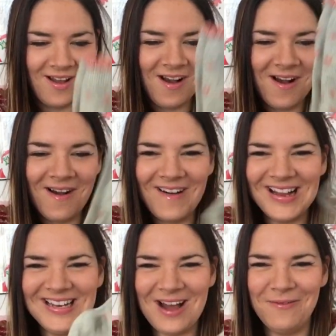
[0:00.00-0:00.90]
Oh,
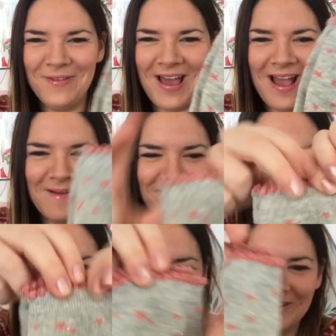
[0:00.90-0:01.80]
I love them.
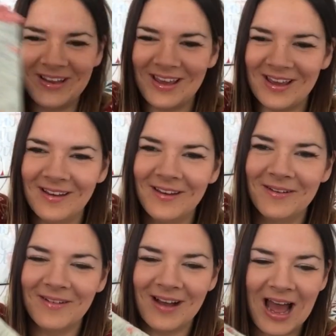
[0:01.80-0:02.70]
They're so
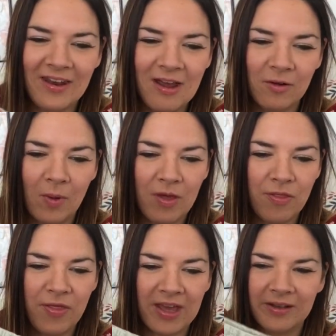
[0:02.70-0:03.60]
cute. And they're quite
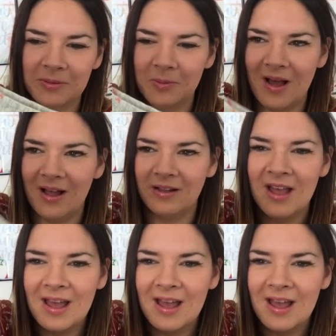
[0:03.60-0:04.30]
thick as well,